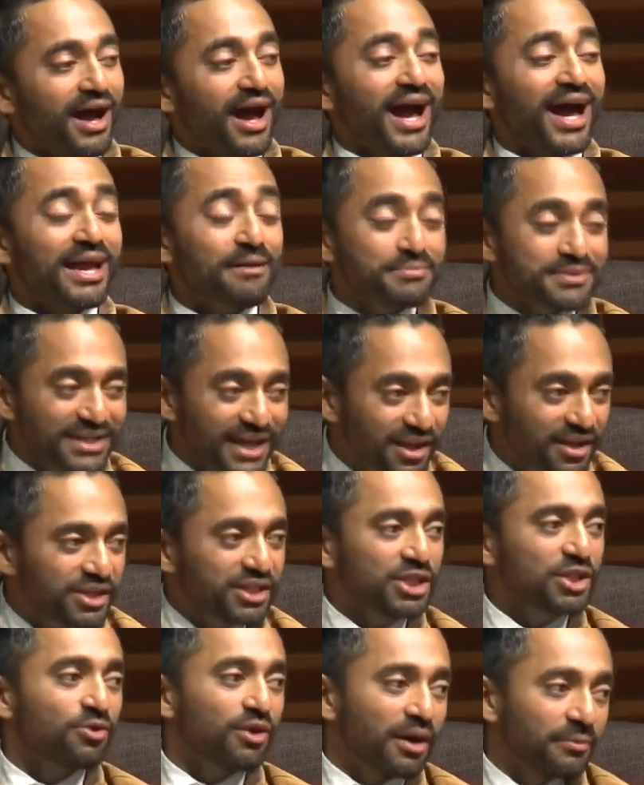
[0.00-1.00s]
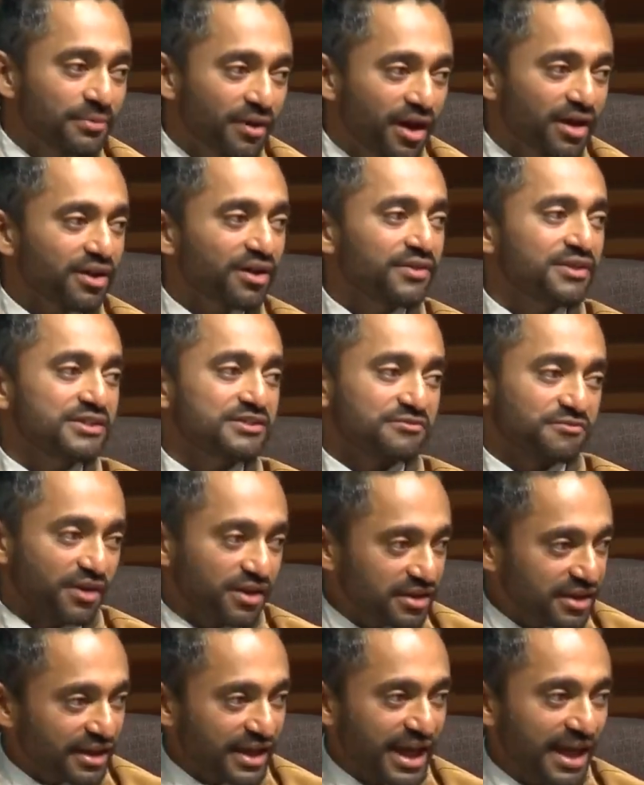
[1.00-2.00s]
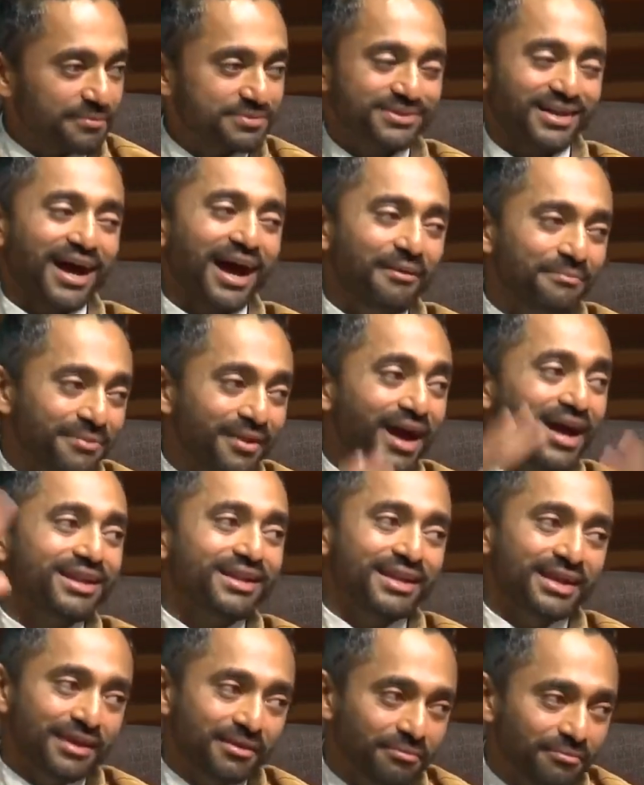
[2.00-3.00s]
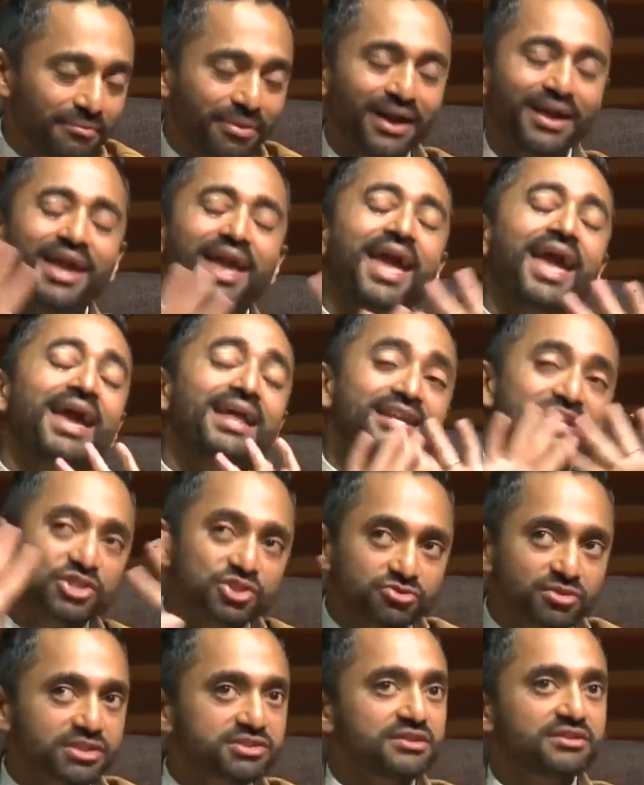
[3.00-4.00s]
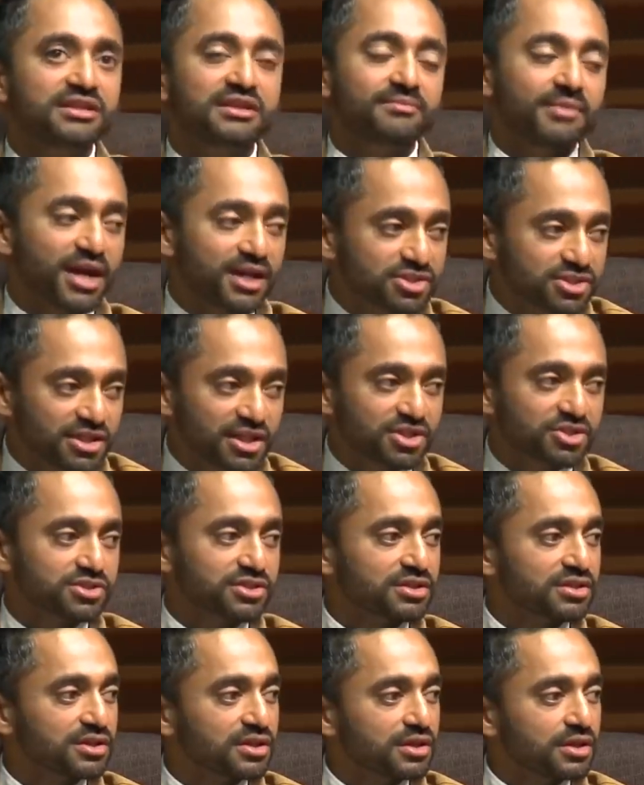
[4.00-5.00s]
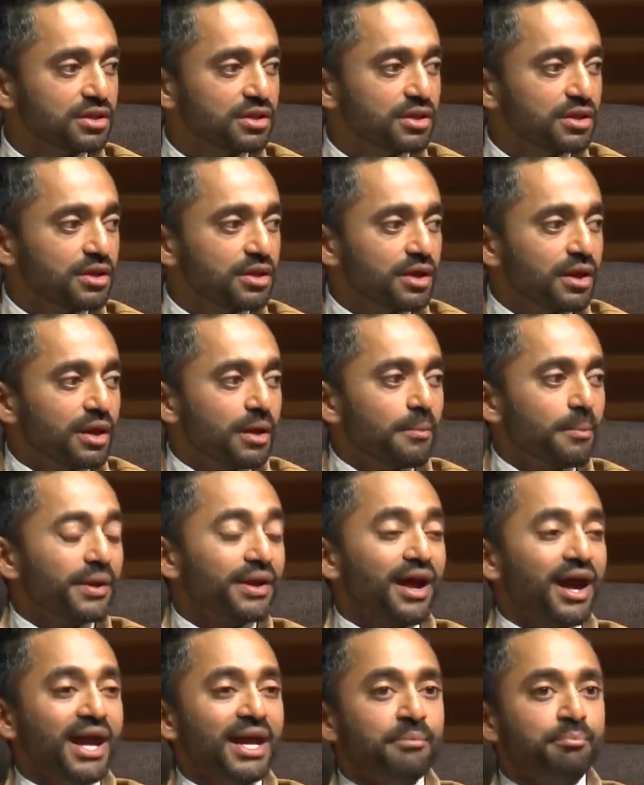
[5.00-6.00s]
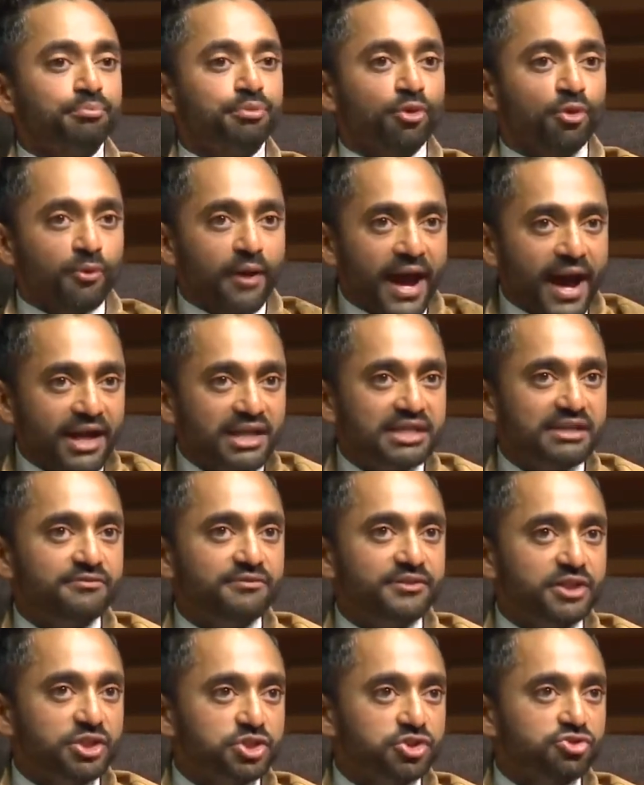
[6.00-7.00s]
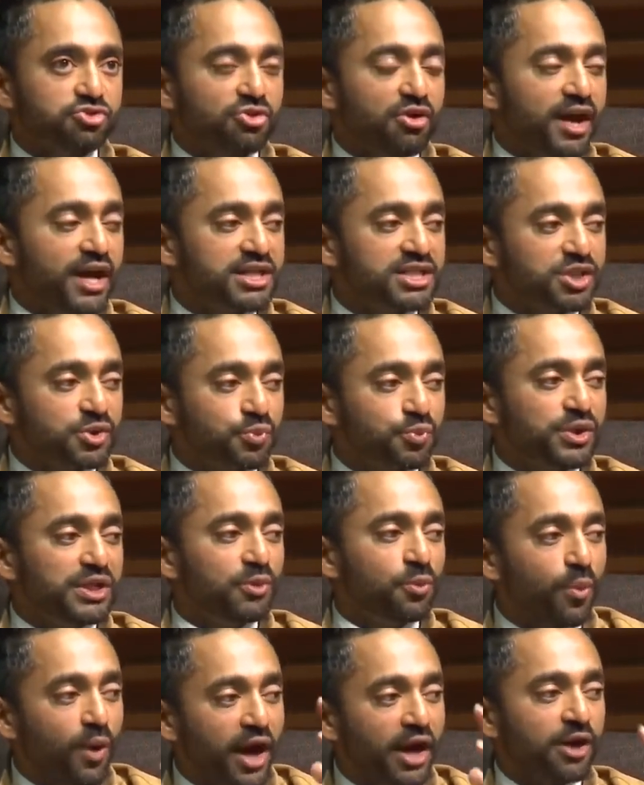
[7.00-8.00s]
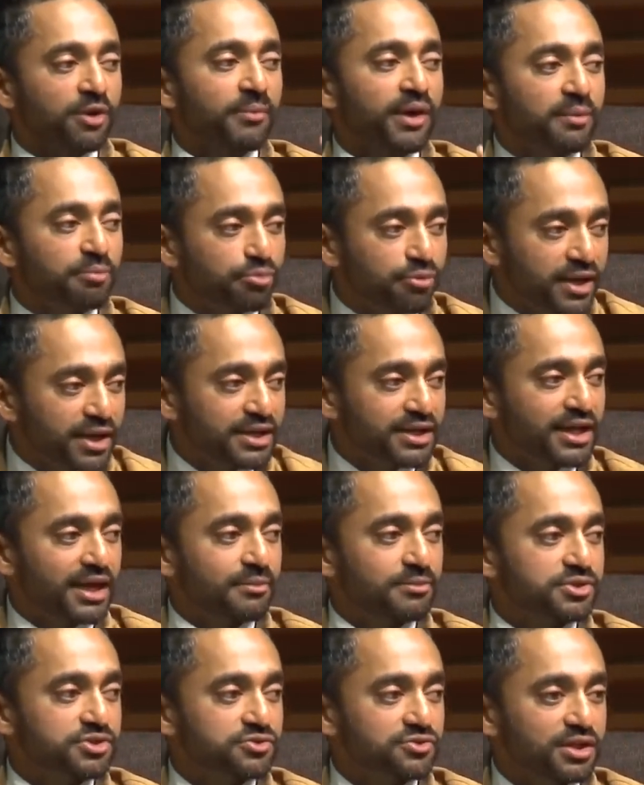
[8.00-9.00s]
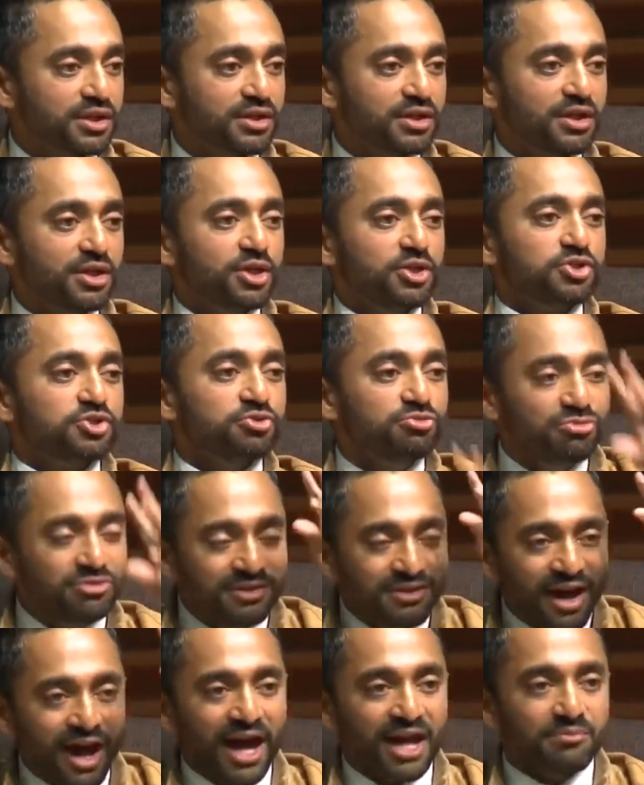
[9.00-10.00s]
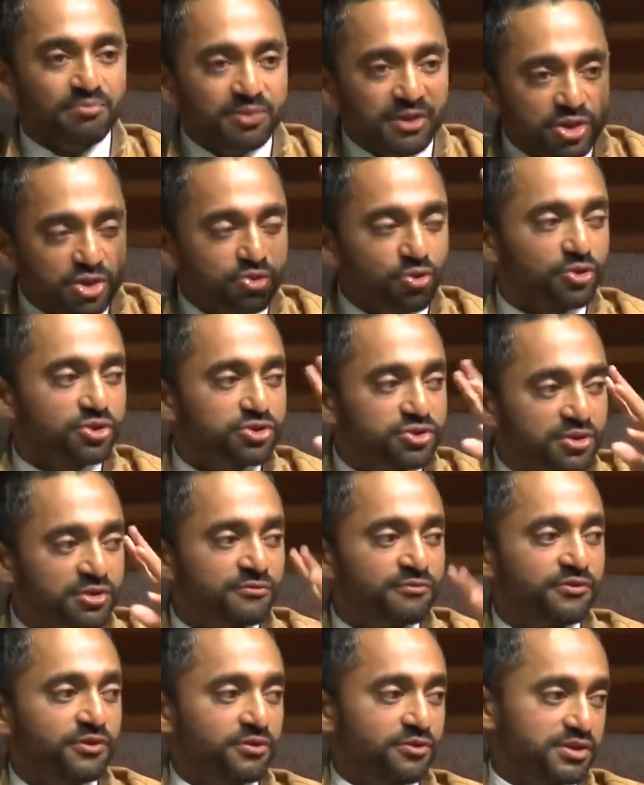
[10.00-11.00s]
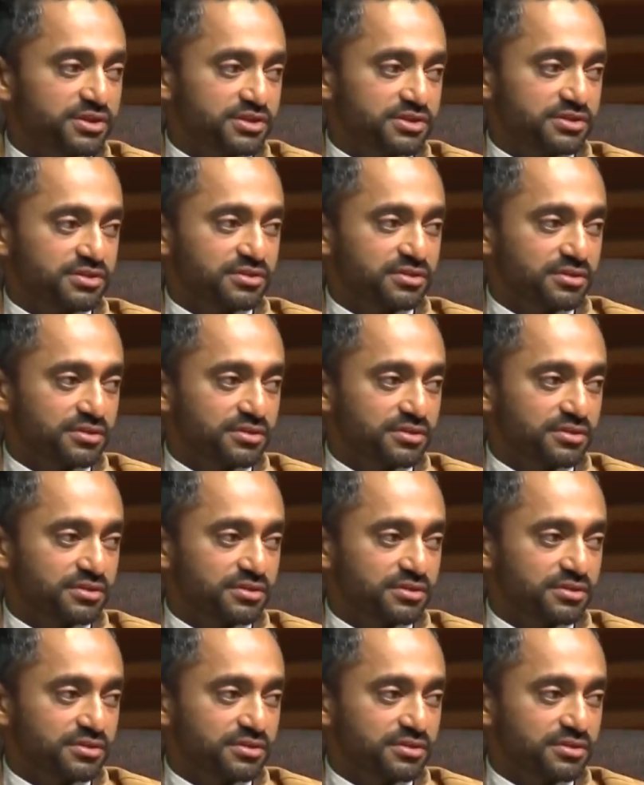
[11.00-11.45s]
I am telling you I'm not on these fucking apps. I'm not him by any stretch of the imagination. But I am proactively trying to rewire my brain chemistry to not be short-term focused.